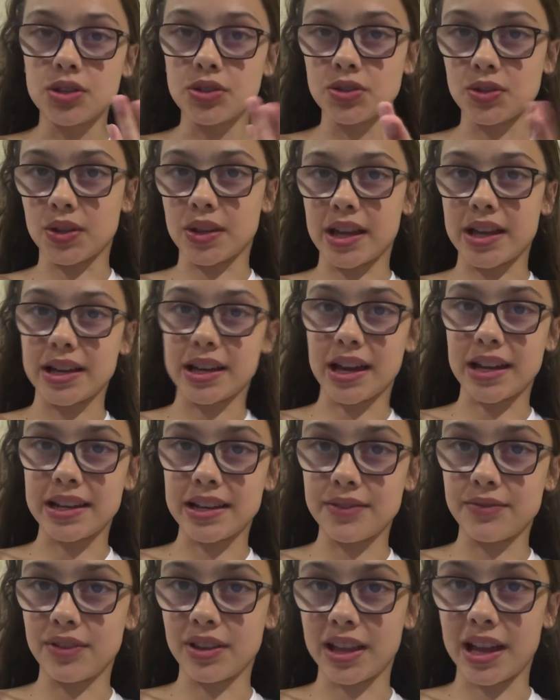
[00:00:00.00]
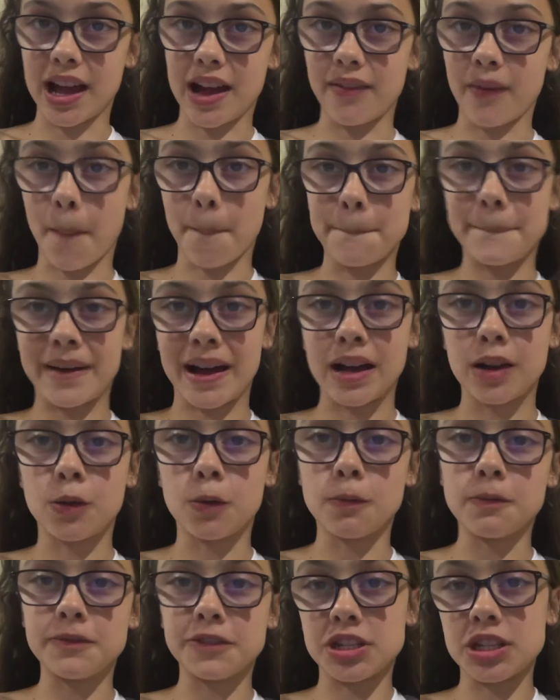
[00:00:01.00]
So like I didn't really have a
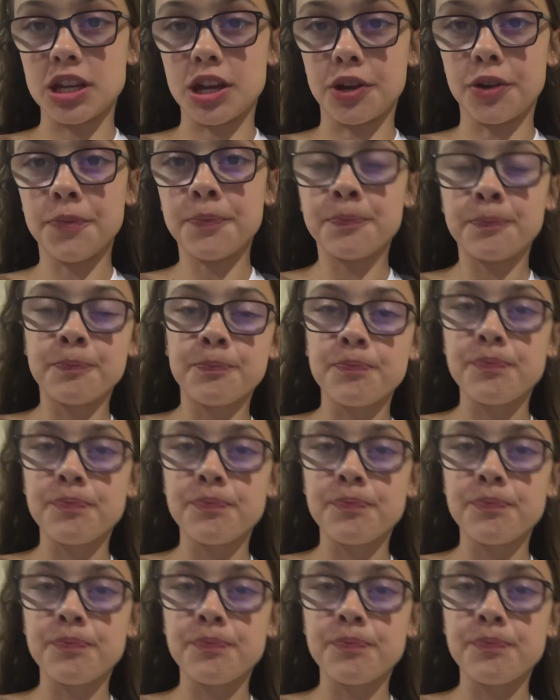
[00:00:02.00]
backup video.